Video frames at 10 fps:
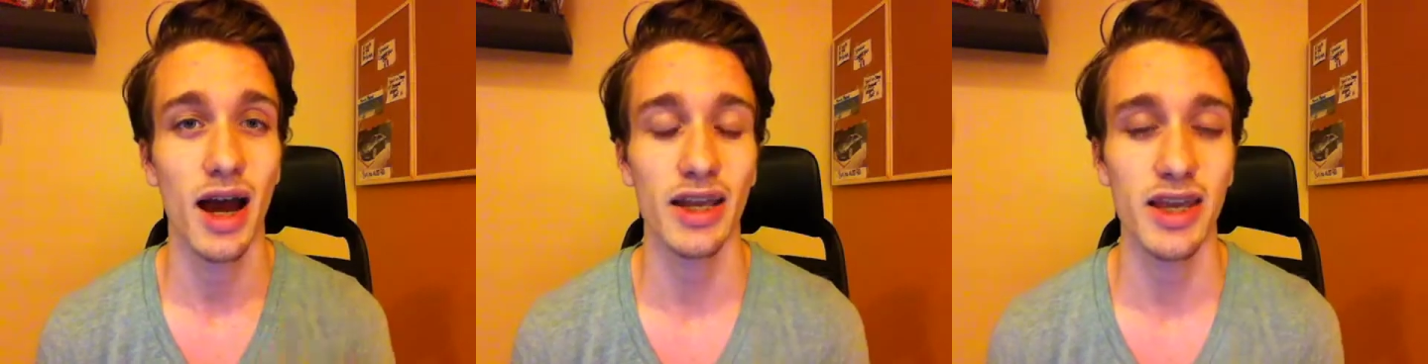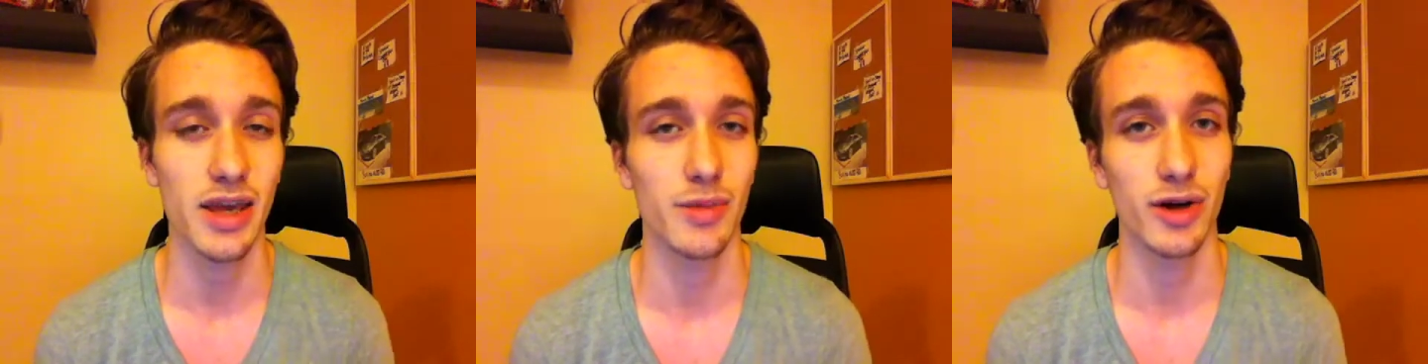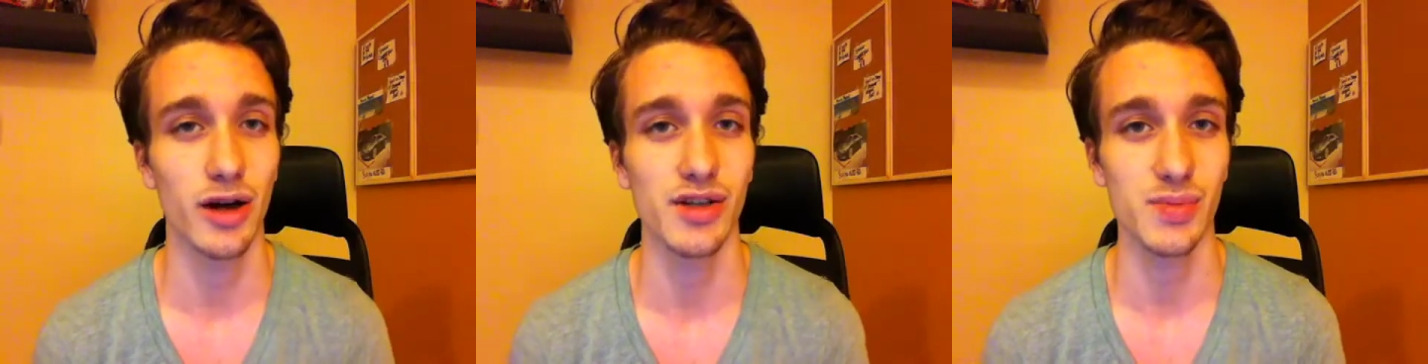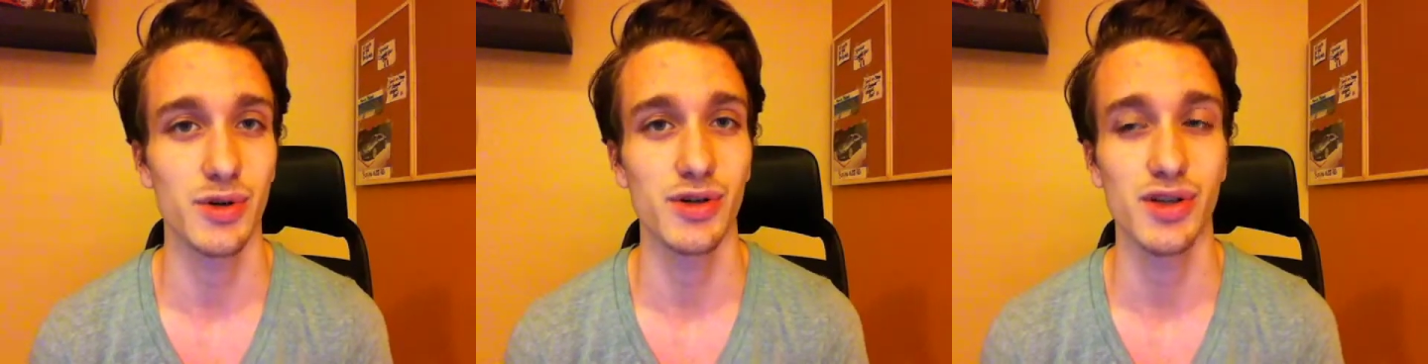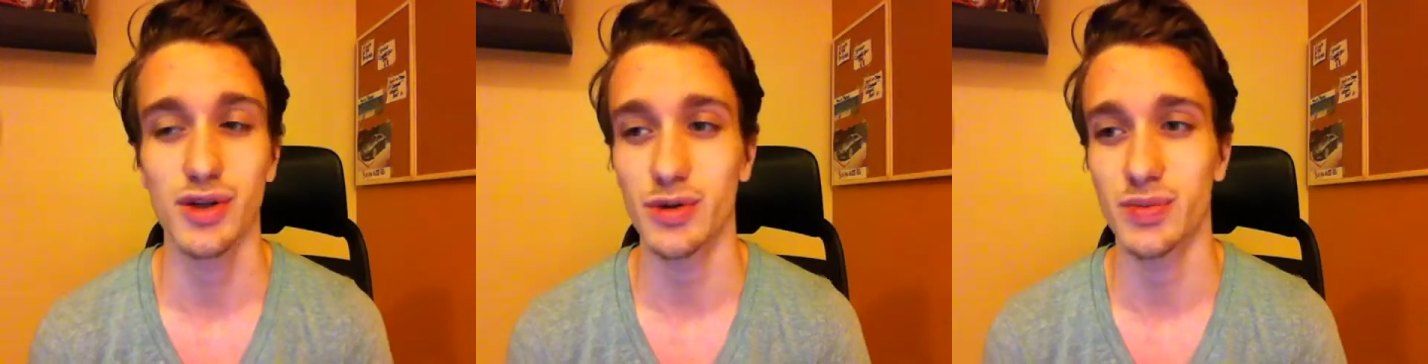I came across a
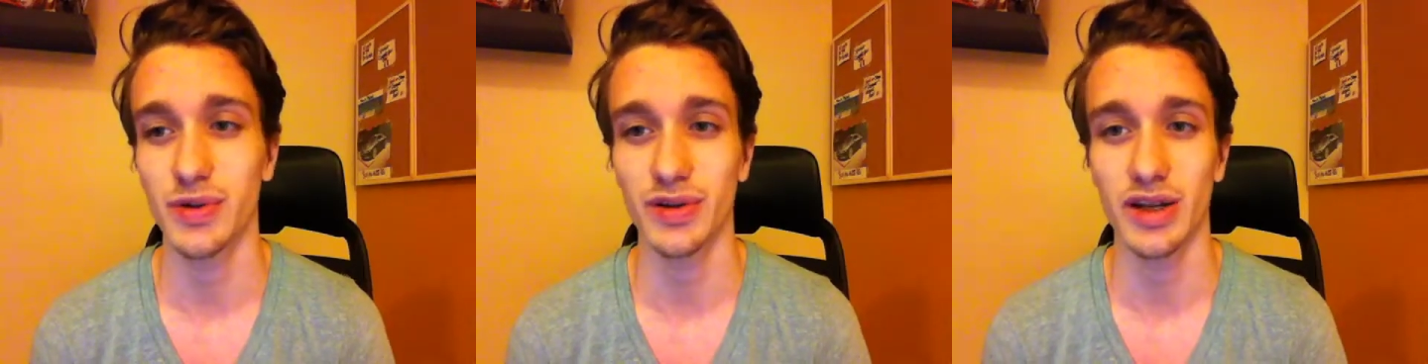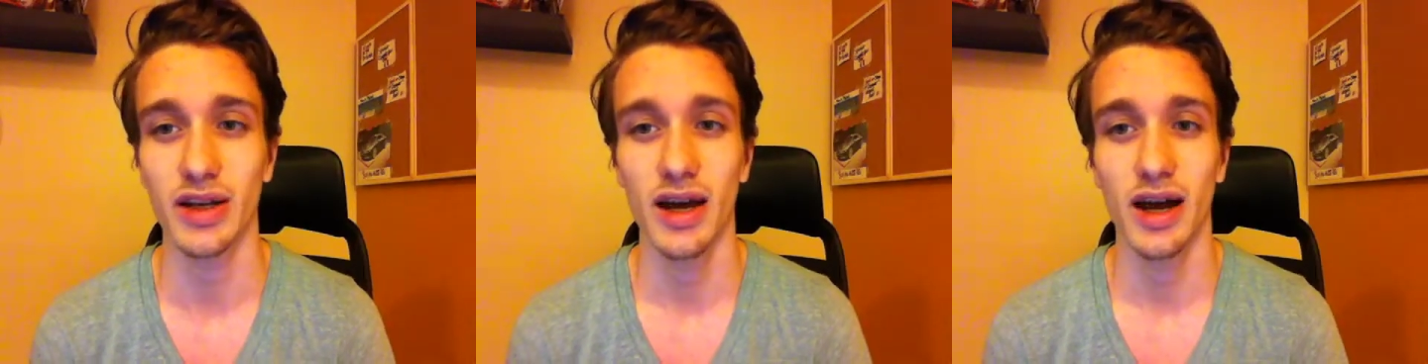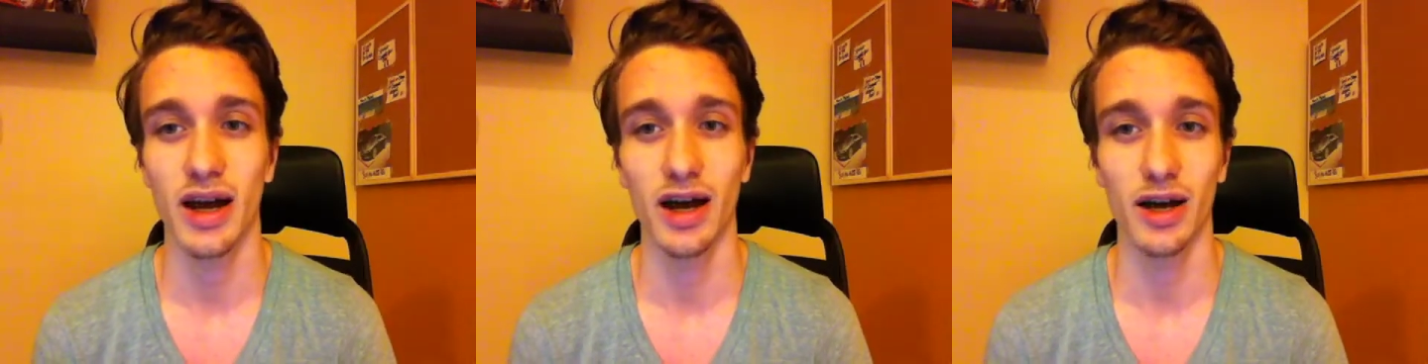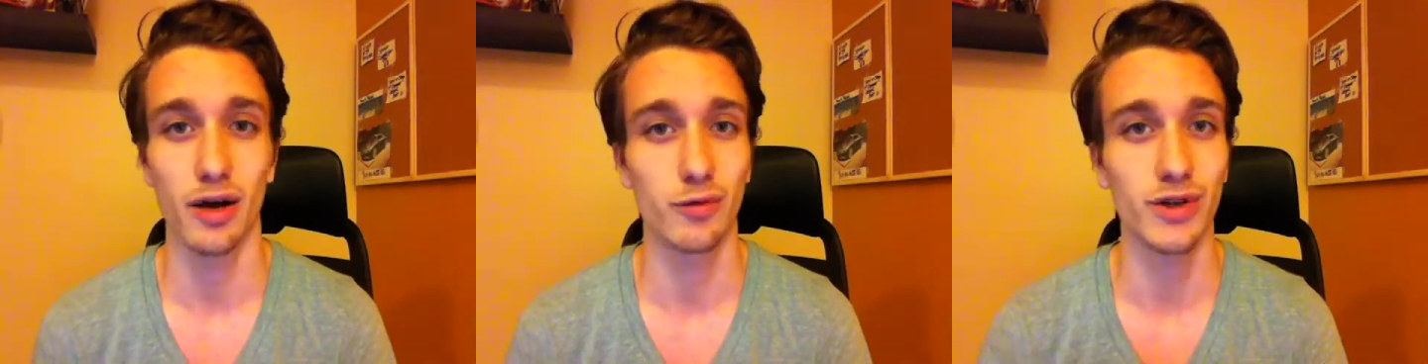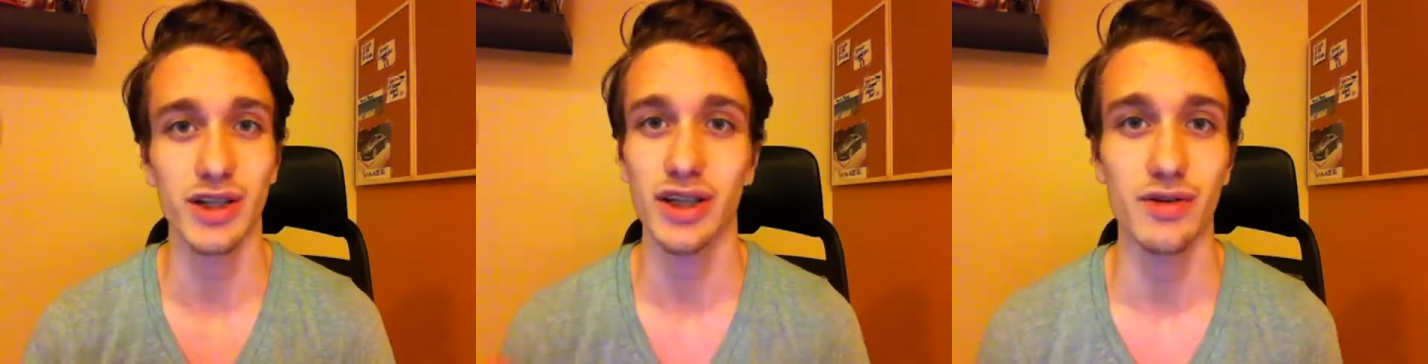person who was building a
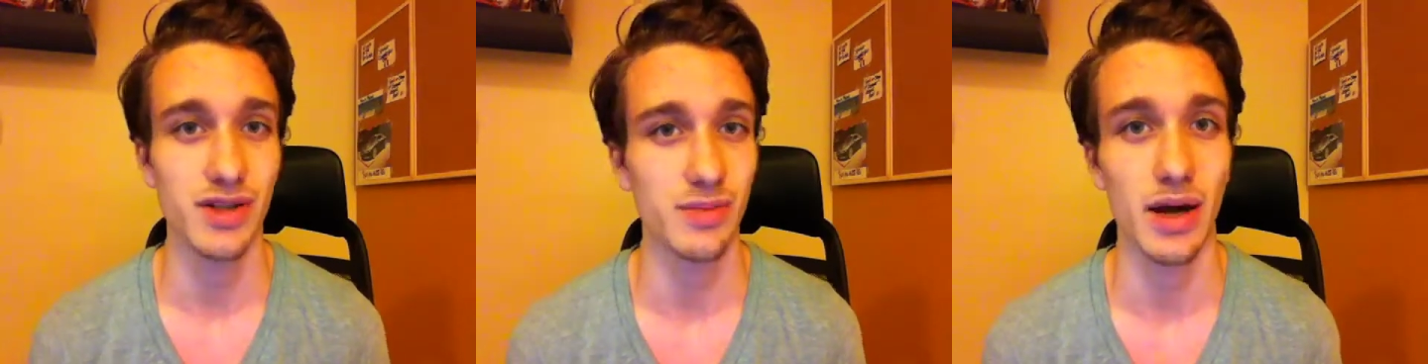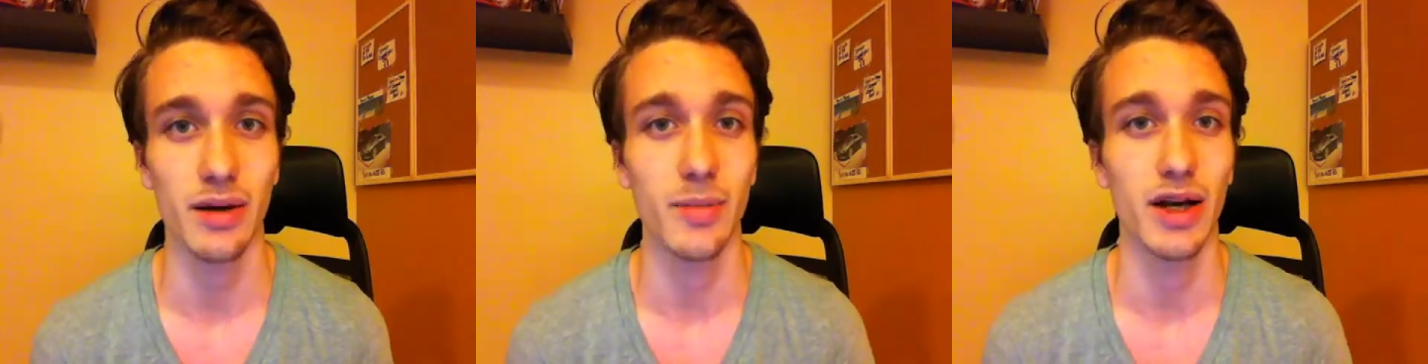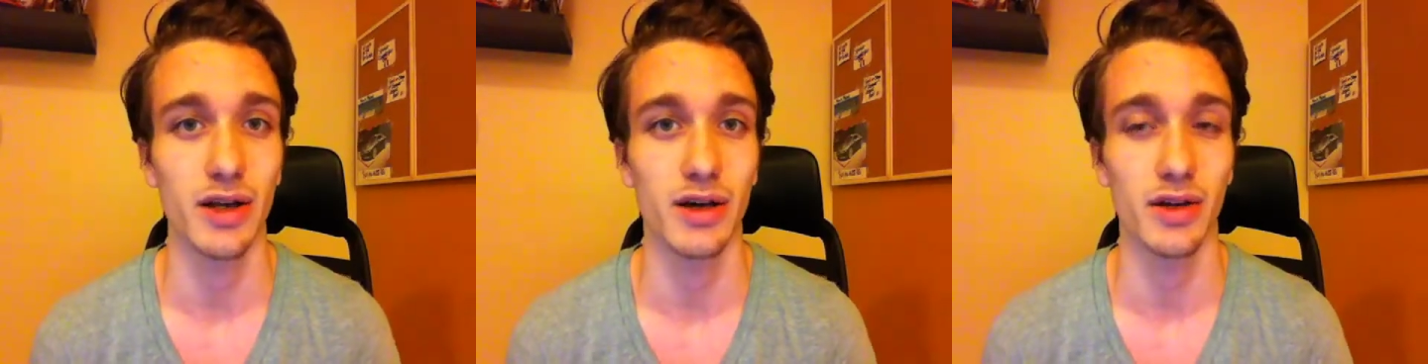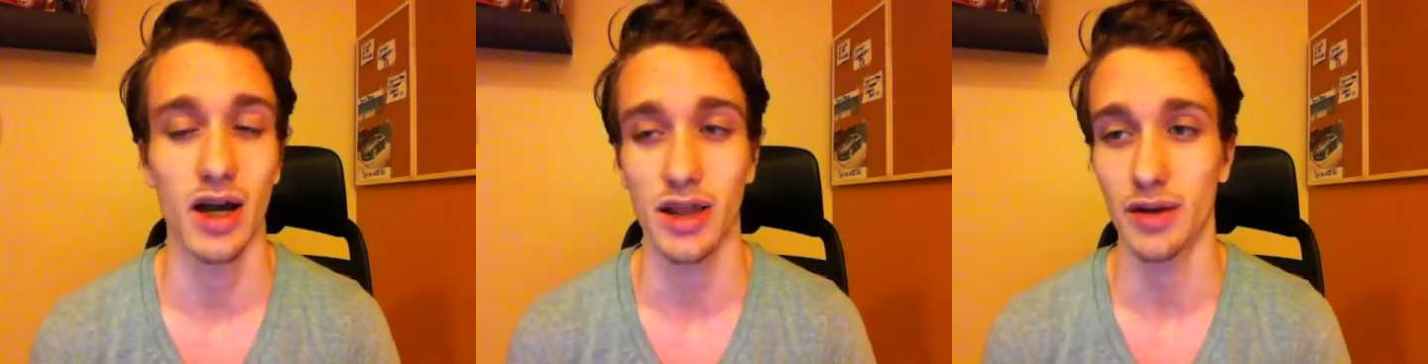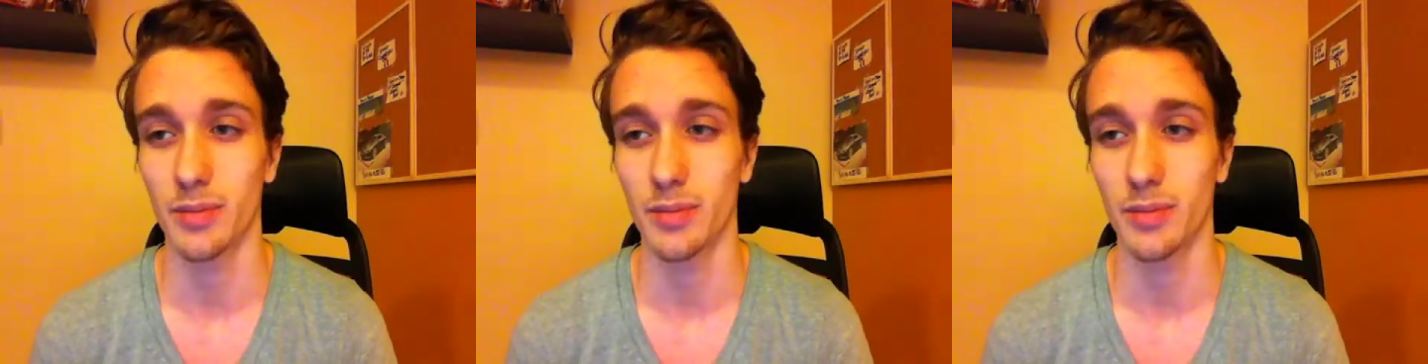ridiculous amount of money online.